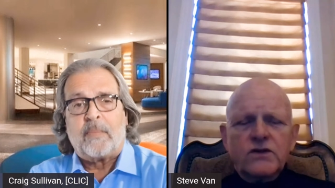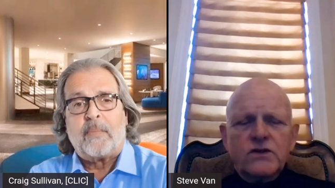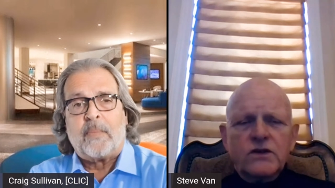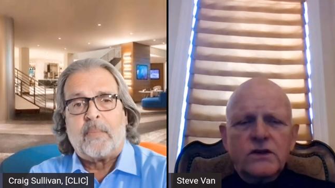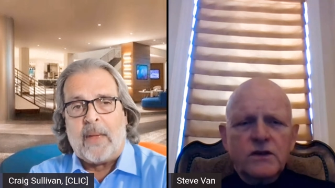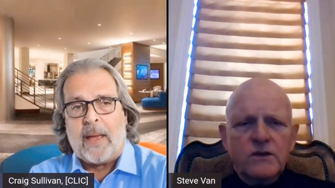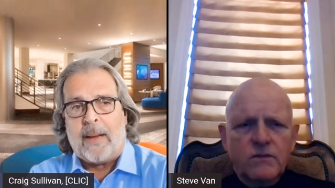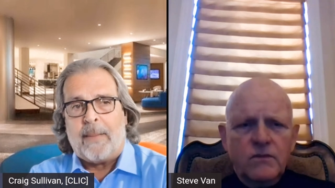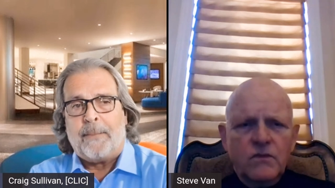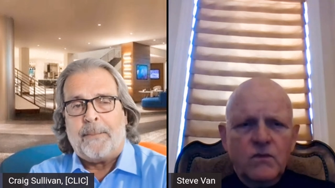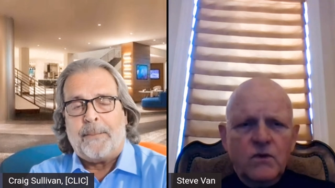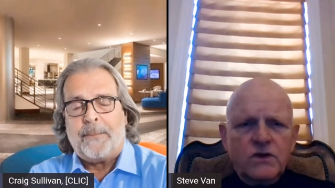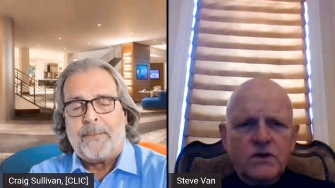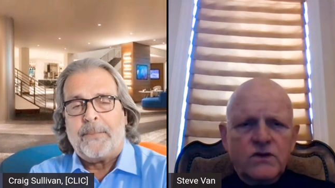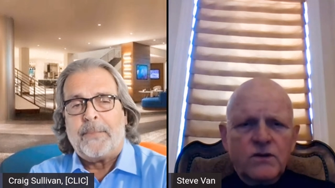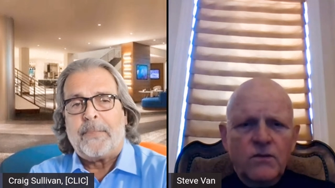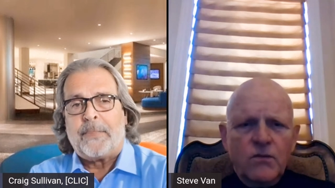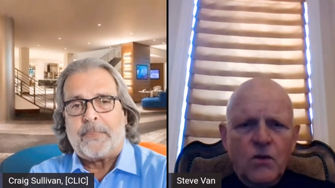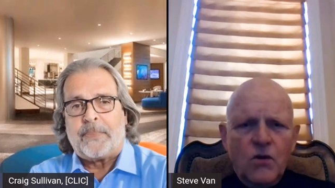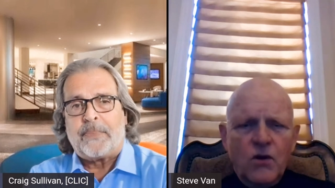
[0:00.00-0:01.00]
Speaker 1: What's yeah.
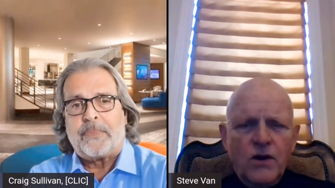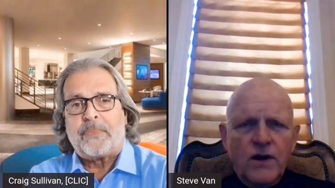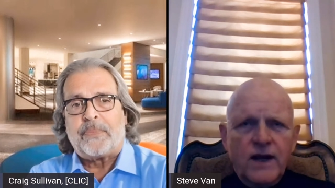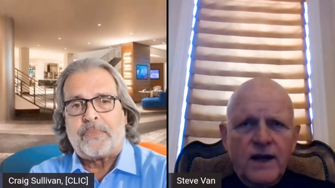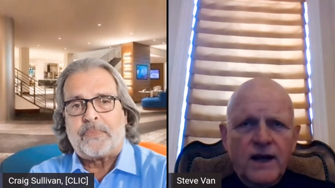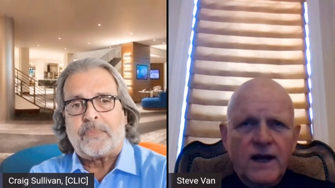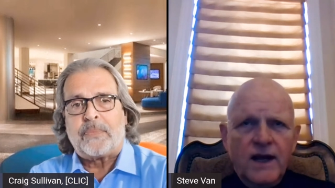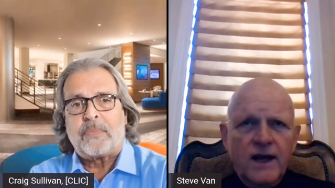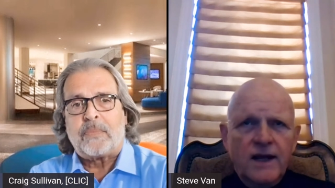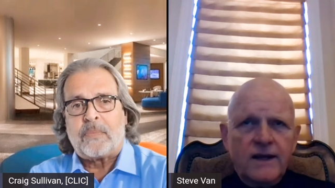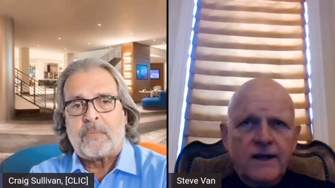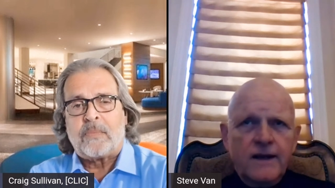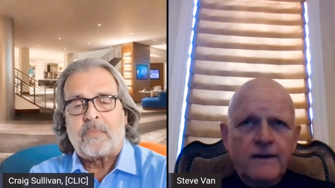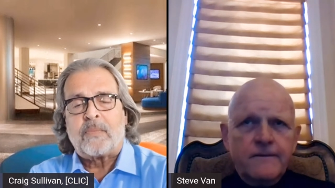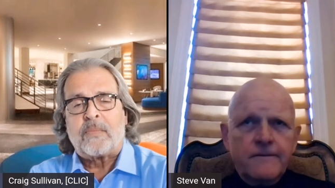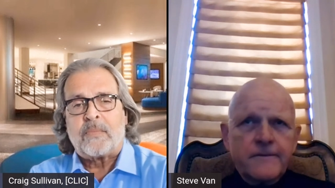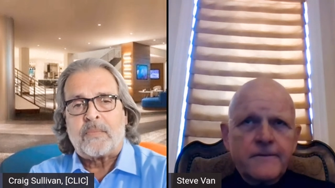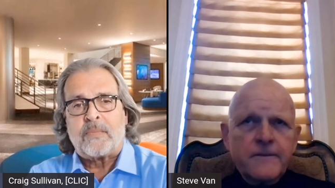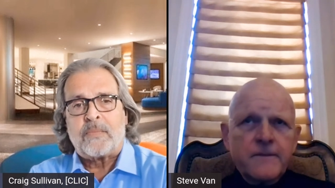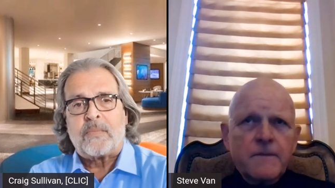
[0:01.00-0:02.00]
what's the market like?
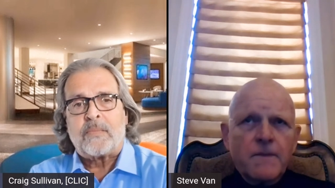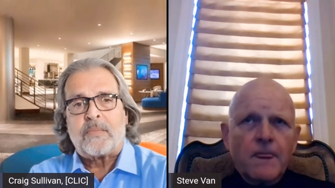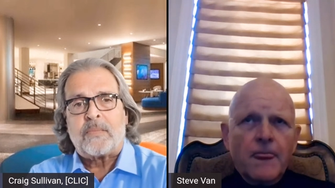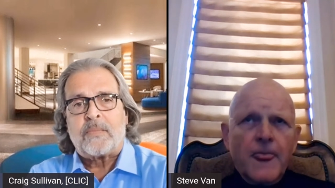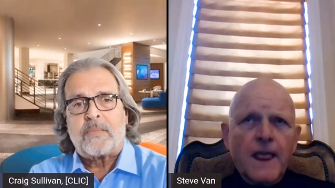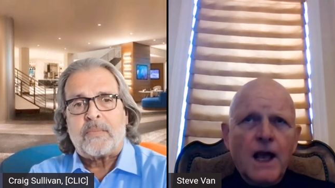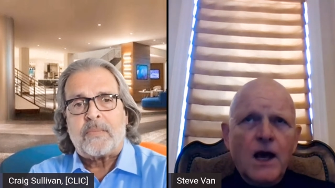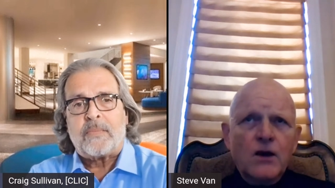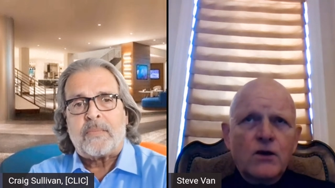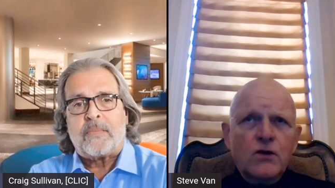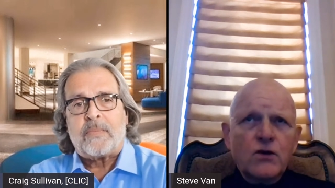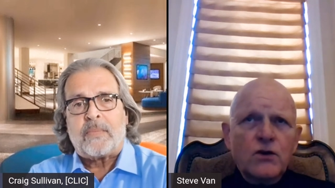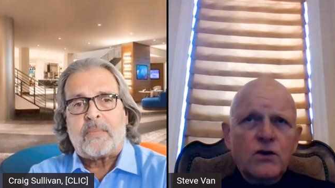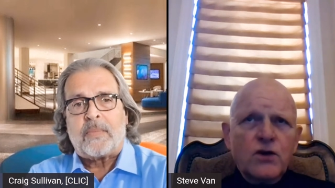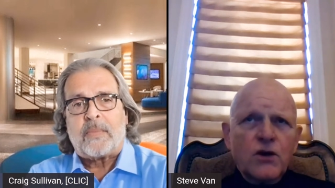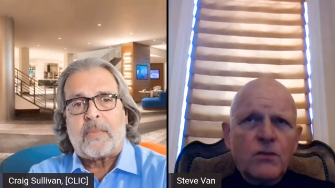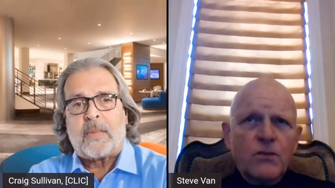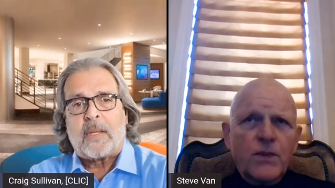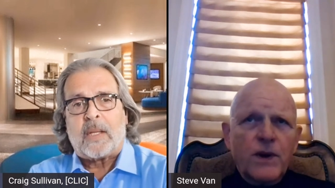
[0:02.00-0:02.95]
And a good